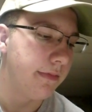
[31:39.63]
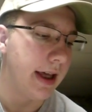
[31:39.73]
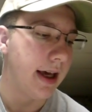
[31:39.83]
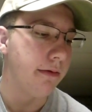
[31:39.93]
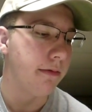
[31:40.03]

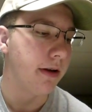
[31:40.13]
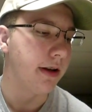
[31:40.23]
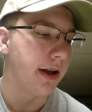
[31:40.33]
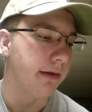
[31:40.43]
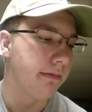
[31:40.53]
That
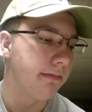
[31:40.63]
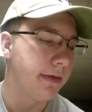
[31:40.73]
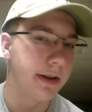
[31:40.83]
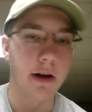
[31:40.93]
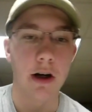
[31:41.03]
really
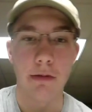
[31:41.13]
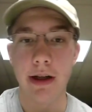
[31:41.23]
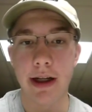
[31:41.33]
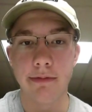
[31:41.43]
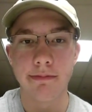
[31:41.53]
scarred
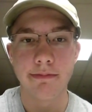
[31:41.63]
me.